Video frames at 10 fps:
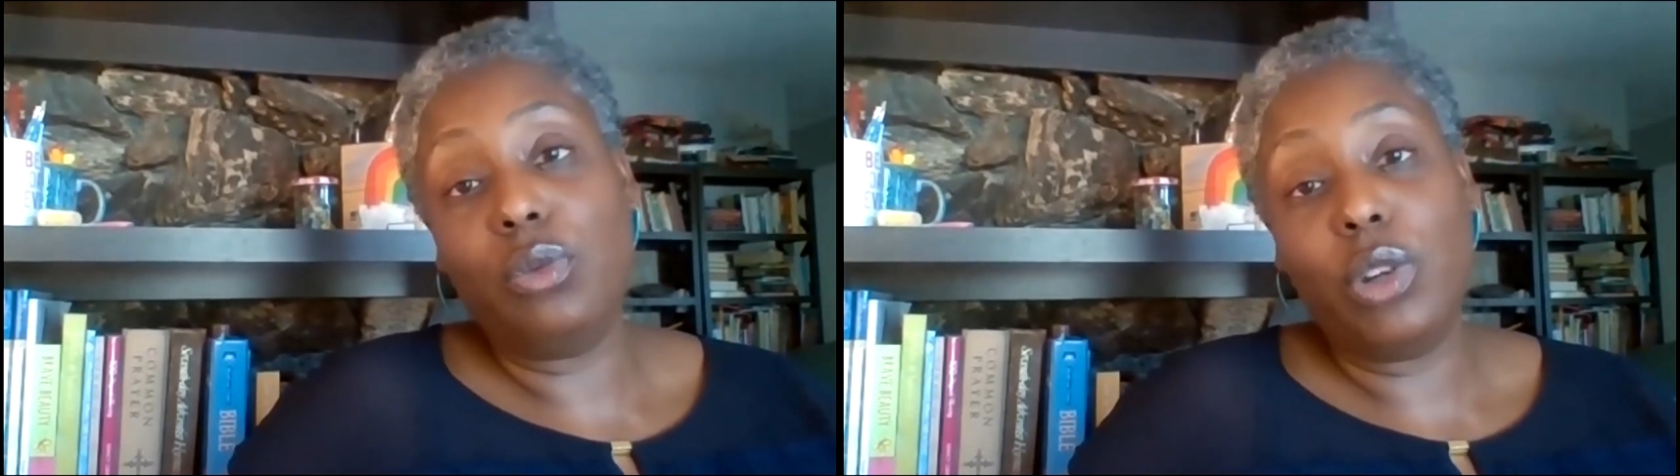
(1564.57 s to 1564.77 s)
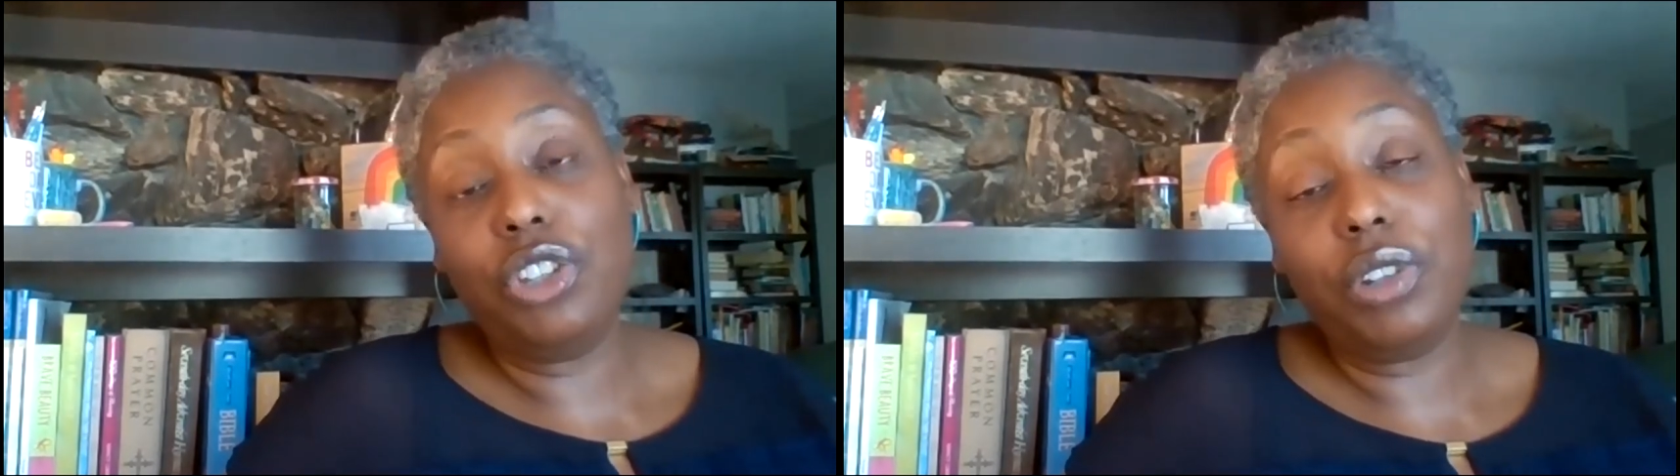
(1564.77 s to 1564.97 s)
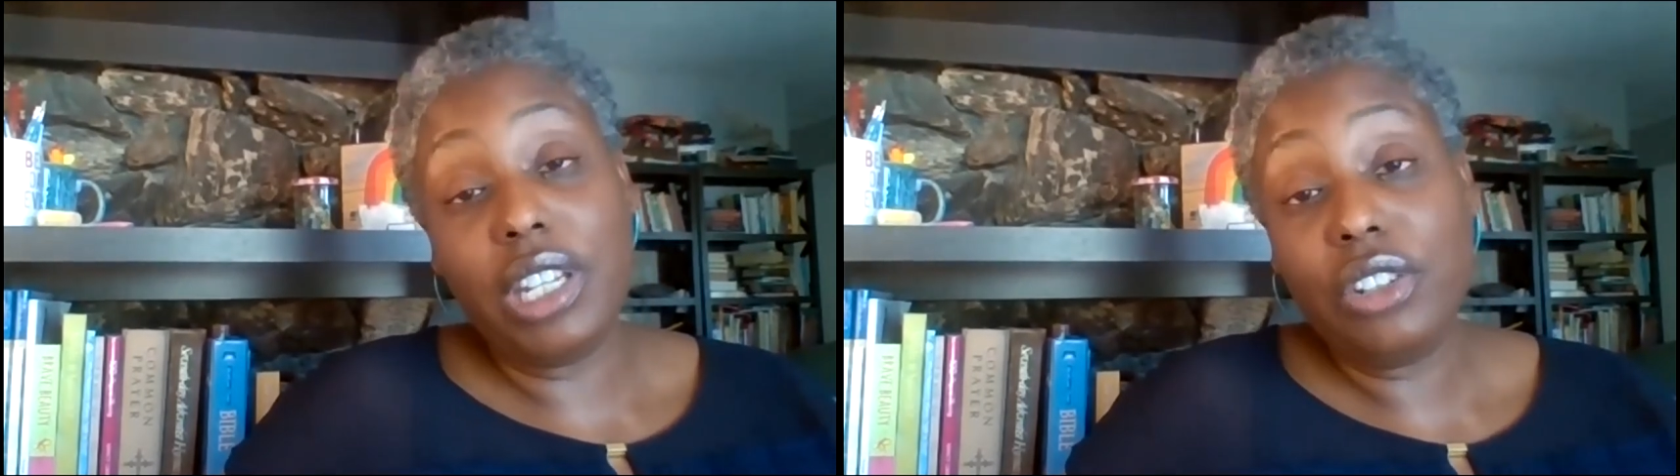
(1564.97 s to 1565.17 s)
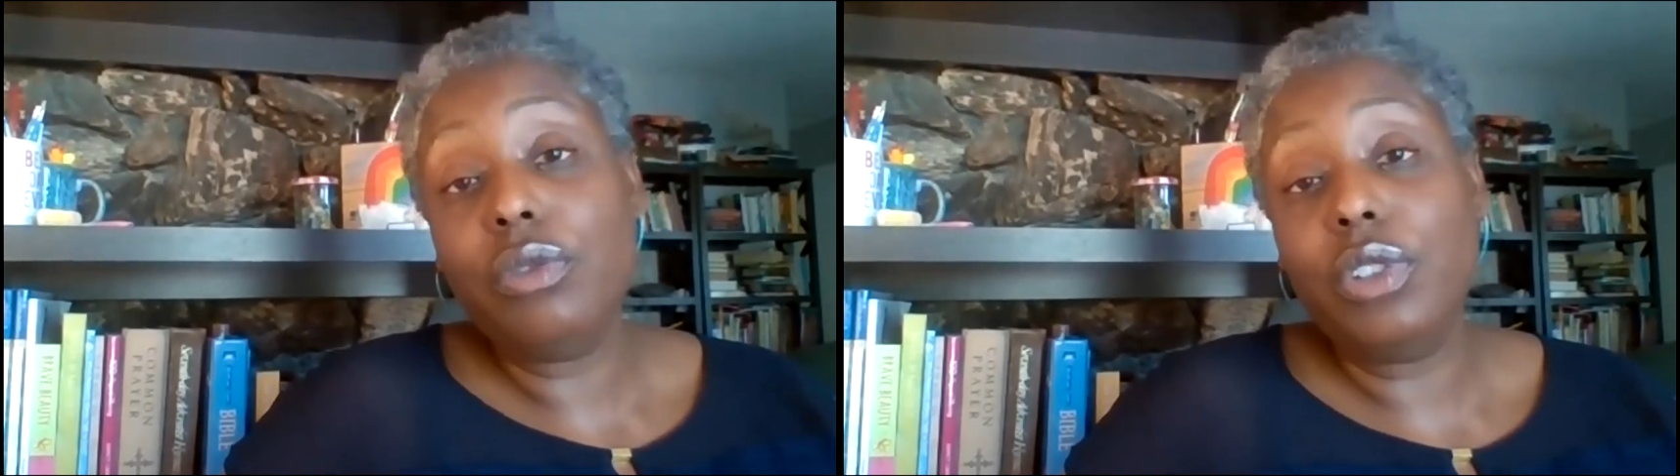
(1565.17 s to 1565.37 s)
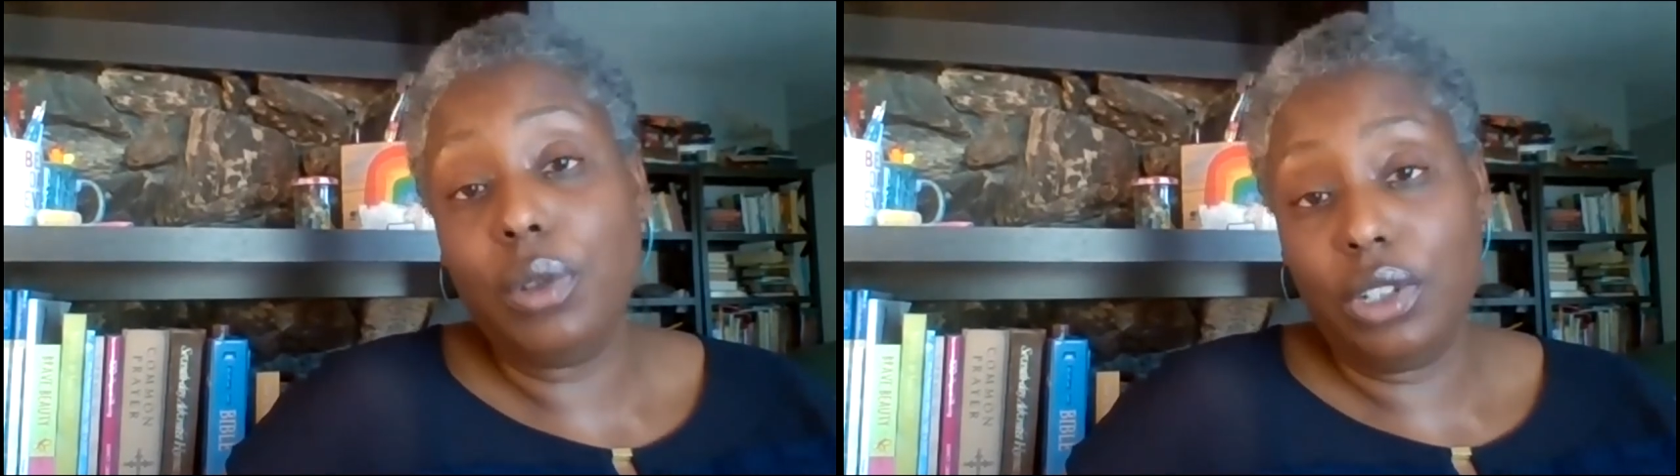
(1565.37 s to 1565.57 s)
when you're
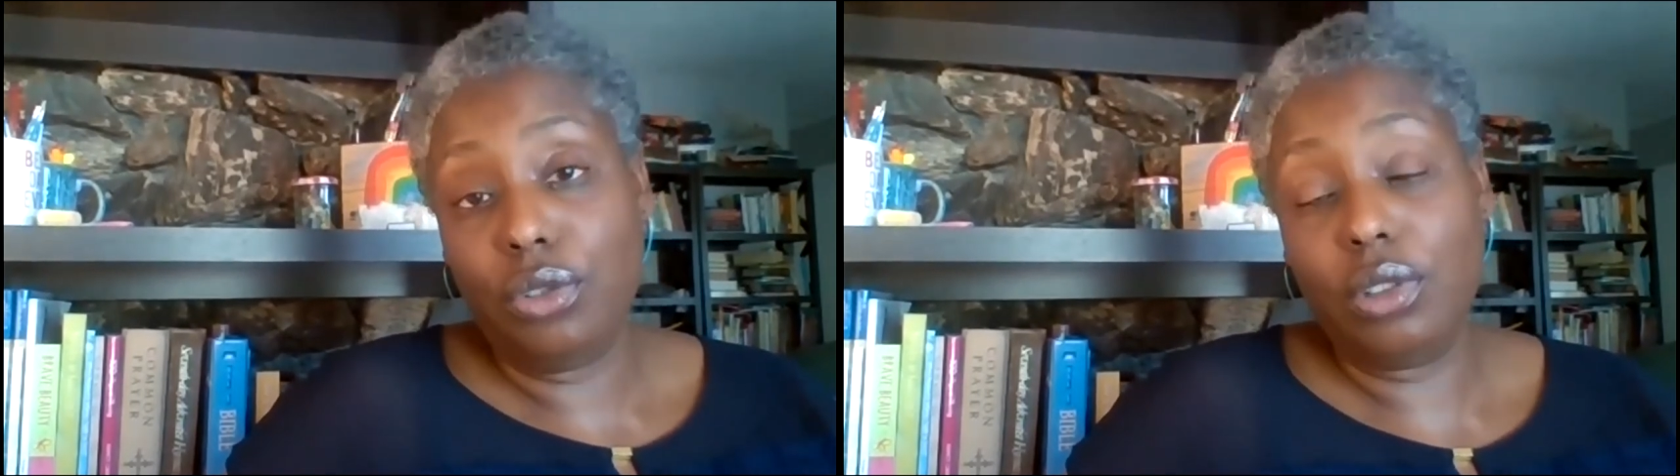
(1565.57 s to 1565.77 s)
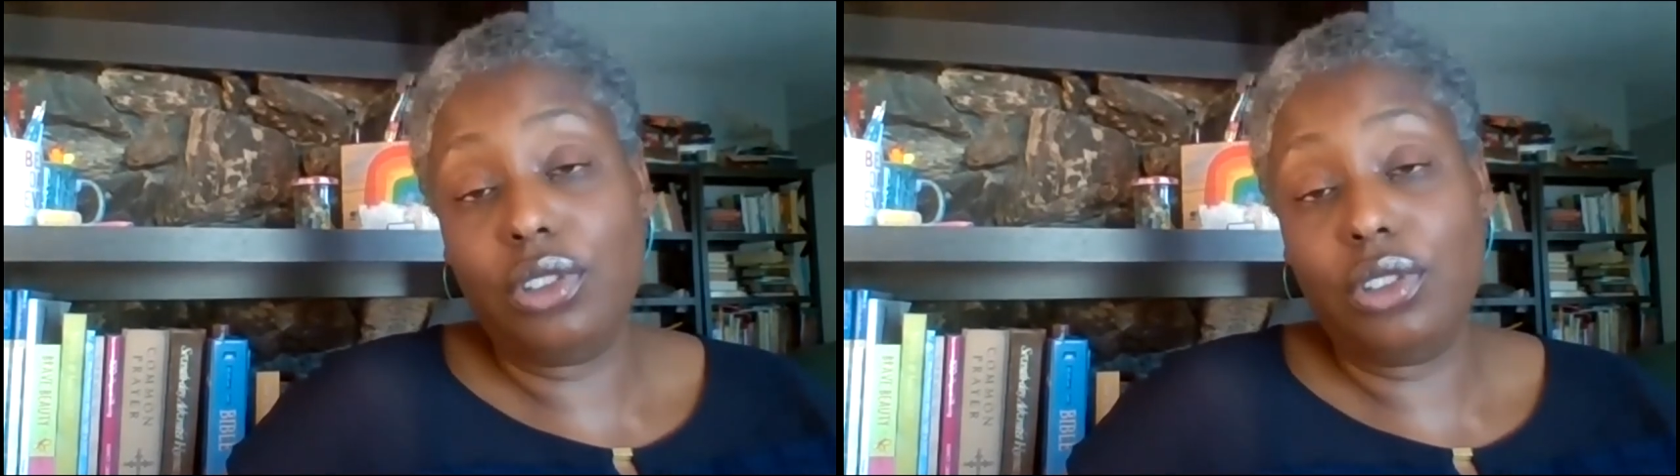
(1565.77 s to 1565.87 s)
interviewing a doula,